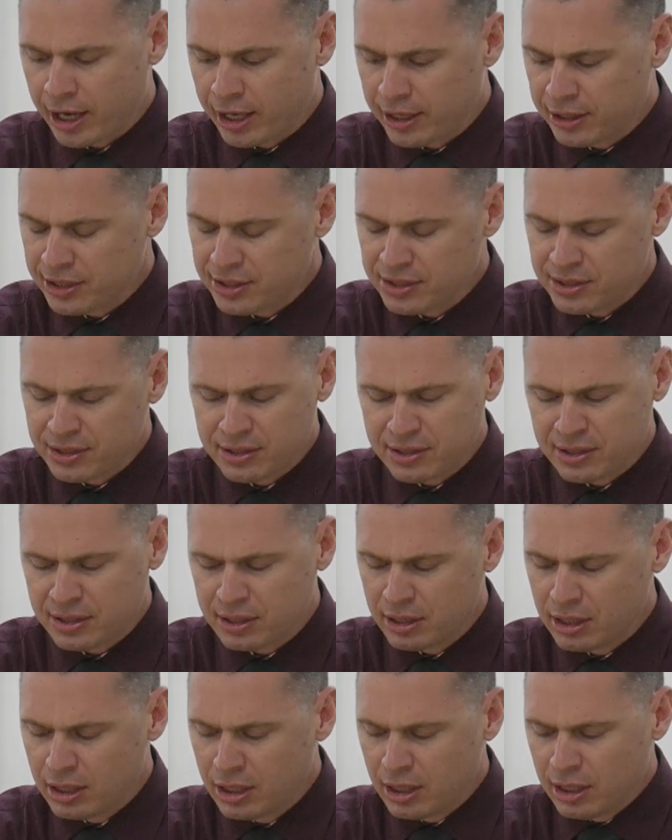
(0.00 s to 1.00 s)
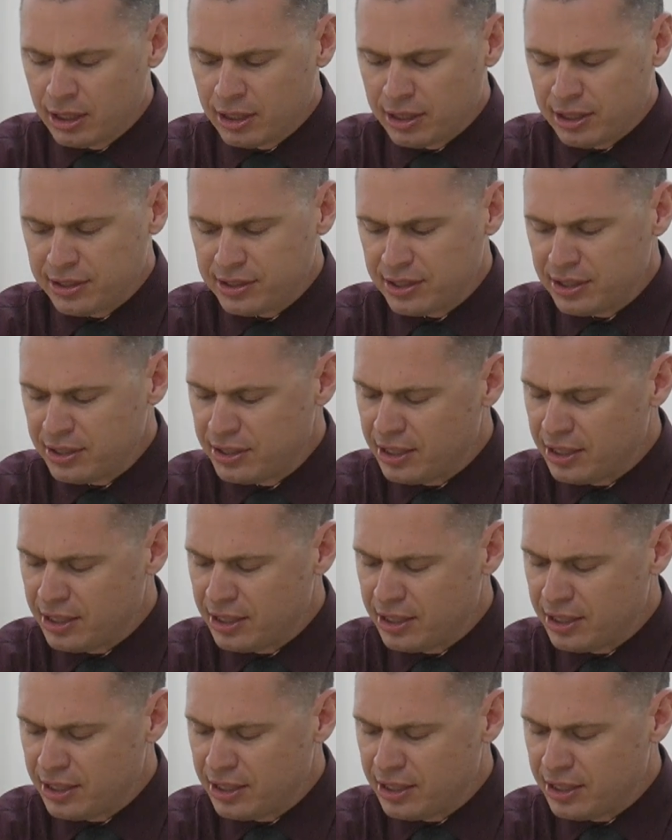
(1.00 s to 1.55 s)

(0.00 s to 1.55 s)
and this is